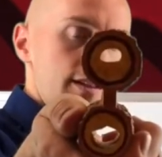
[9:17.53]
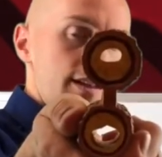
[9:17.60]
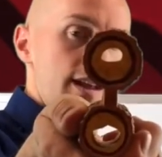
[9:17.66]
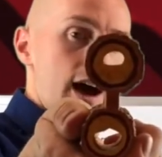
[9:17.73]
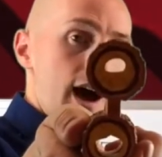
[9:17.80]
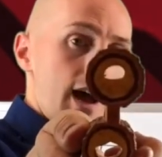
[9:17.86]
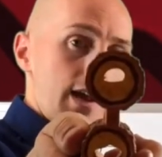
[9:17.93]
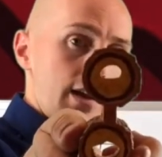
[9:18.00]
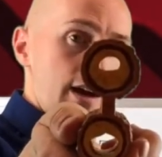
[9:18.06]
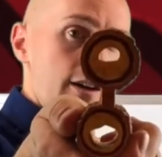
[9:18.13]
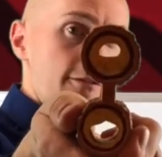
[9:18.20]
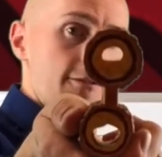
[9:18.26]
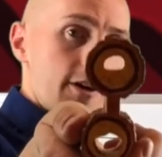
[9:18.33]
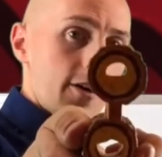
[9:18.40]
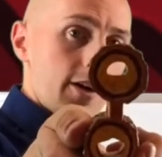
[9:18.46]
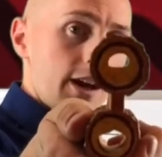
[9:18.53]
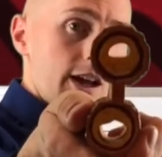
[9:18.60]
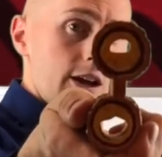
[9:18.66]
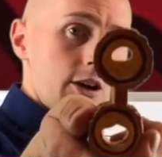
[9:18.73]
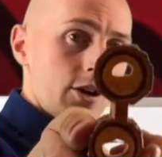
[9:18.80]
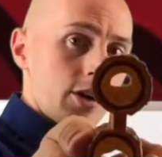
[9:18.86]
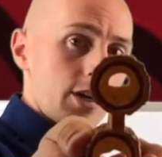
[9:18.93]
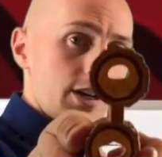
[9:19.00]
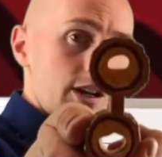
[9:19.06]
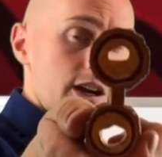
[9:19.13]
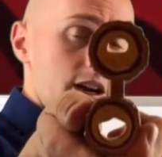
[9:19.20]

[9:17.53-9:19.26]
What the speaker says: Not a very good